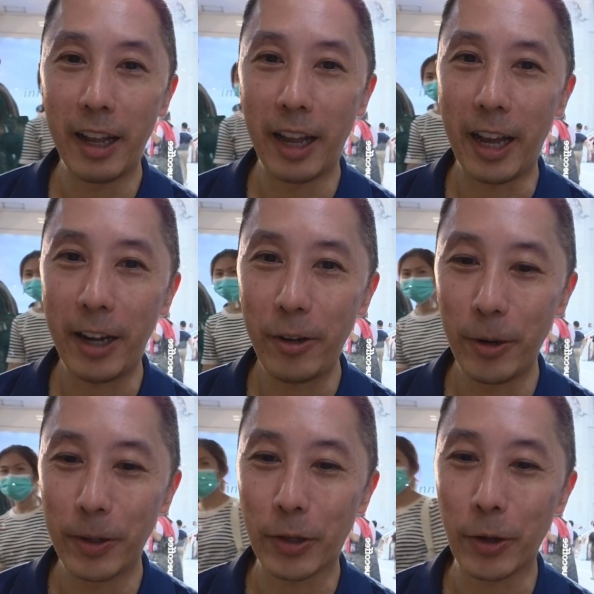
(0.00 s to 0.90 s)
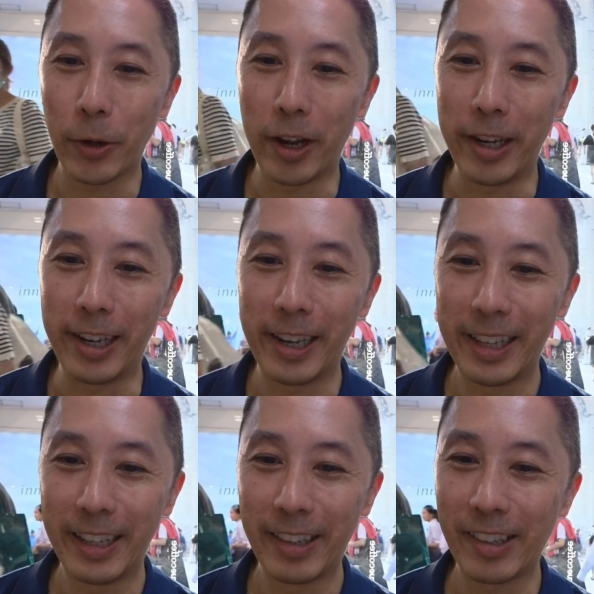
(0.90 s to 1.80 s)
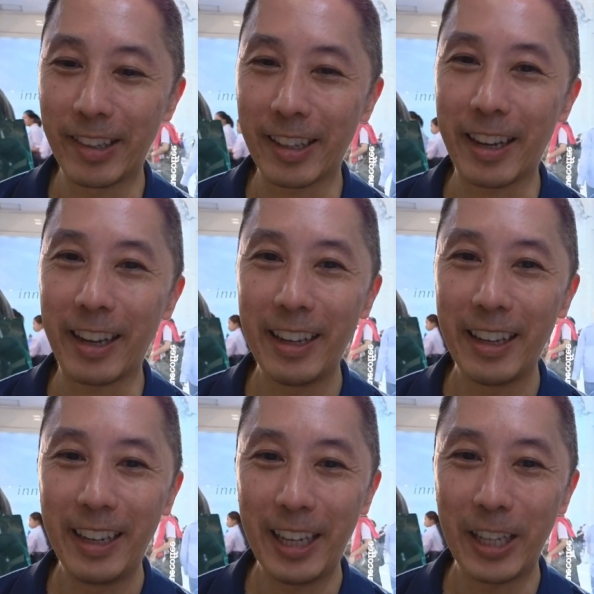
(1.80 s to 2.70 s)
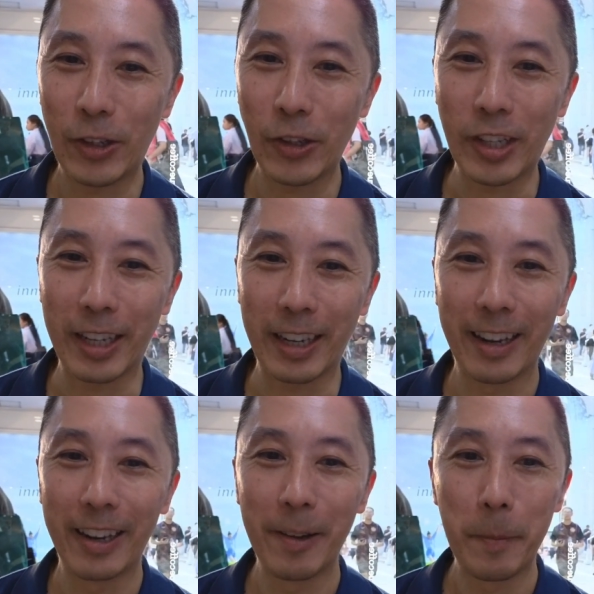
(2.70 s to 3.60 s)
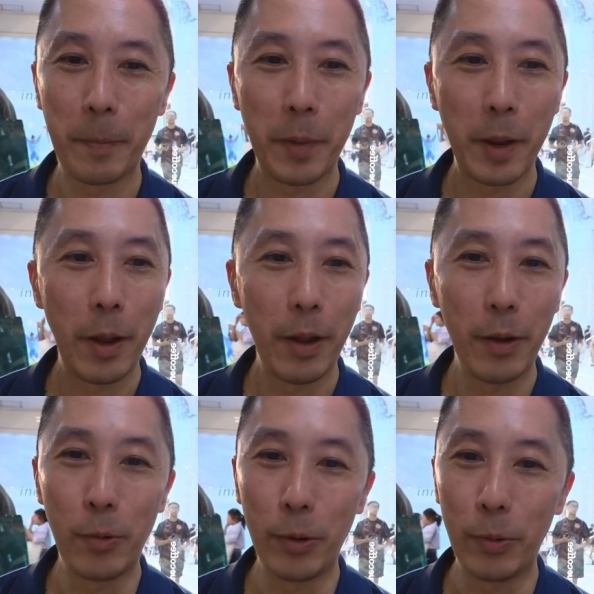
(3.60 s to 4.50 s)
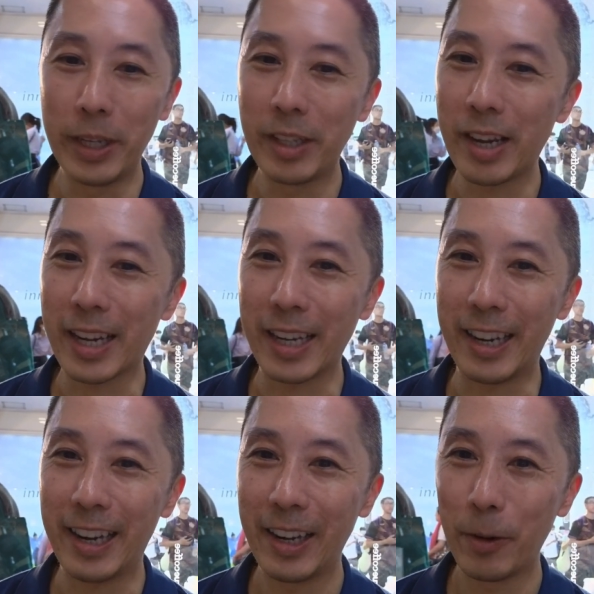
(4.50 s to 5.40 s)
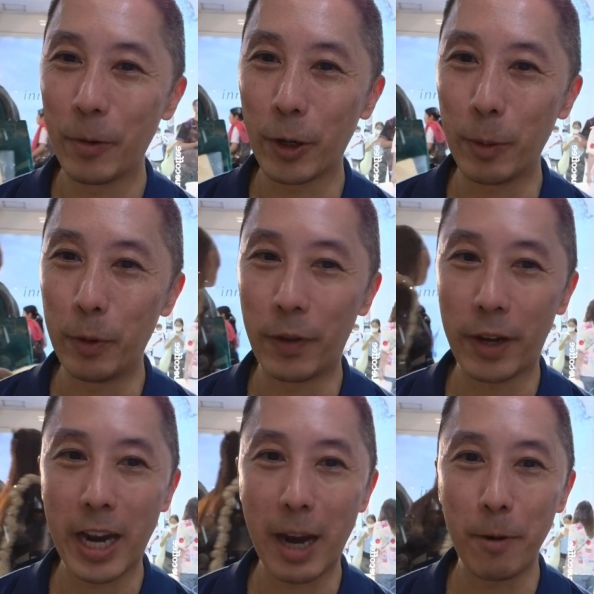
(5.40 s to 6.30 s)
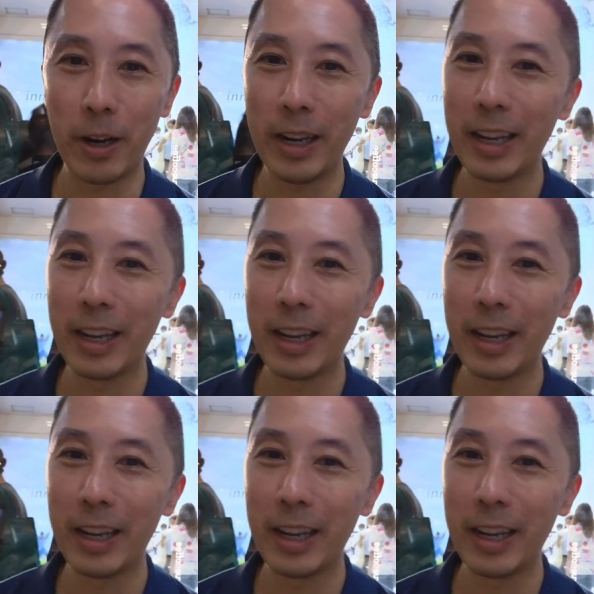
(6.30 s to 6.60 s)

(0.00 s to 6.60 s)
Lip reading: I don't know what's going on here. This is interesting. 1 second here. We're gonna move the camera.